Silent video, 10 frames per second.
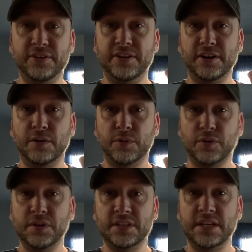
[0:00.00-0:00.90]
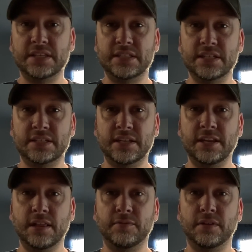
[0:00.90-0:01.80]
here and we're going to test the
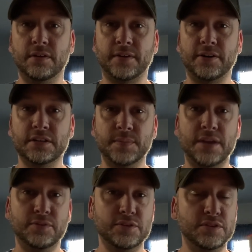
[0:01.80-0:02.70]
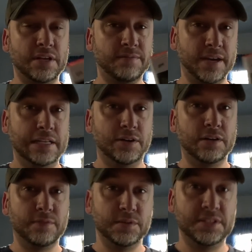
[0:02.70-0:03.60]
acidity level of our tomato juice and find out
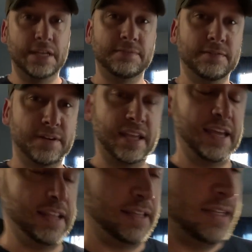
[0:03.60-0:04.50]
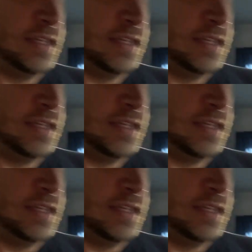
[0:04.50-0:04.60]
if it was safe for canning.